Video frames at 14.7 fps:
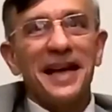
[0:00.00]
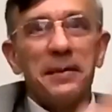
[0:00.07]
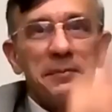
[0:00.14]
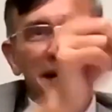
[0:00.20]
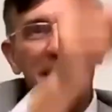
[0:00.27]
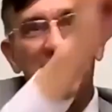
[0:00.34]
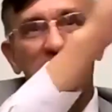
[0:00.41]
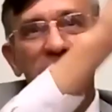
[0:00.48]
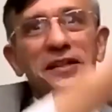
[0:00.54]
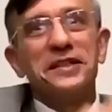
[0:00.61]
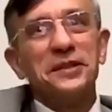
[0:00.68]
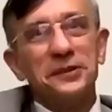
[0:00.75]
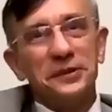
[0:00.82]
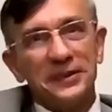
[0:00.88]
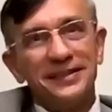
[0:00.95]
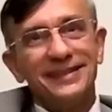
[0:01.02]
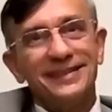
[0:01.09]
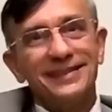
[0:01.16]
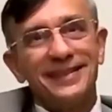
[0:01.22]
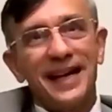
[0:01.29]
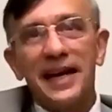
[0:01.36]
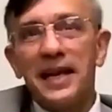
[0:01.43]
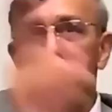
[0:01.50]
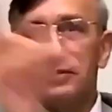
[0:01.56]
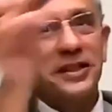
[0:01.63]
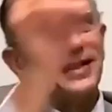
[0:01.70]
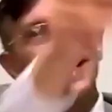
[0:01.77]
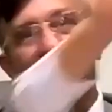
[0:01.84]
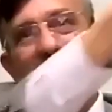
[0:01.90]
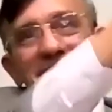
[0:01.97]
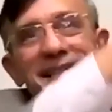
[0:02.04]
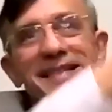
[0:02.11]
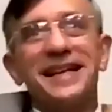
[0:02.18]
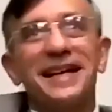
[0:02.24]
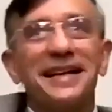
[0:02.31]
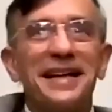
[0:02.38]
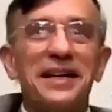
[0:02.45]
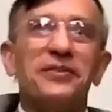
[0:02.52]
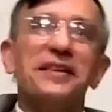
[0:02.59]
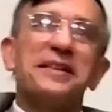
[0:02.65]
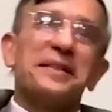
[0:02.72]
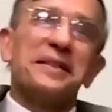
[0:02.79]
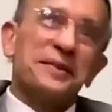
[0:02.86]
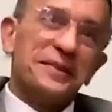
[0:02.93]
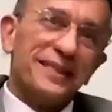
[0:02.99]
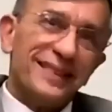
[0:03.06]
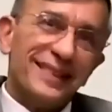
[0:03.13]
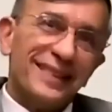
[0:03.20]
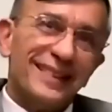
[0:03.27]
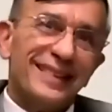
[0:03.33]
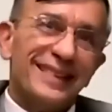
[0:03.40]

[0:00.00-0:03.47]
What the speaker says: I'm grateful to you. And I'm sure the youngsters are grateful to you.